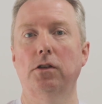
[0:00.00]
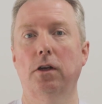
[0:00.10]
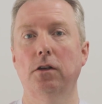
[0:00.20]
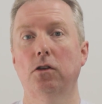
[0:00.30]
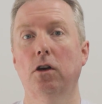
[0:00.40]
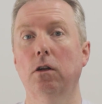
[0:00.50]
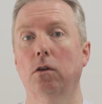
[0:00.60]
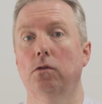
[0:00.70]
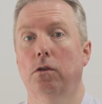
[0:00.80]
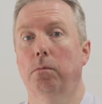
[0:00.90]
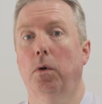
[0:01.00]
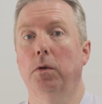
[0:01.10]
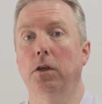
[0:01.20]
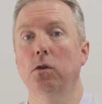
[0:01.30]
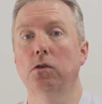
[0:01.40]
Is it internal? Is it
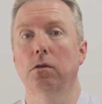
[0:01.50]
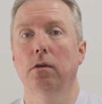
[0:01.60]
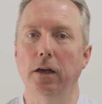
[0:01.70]
public use?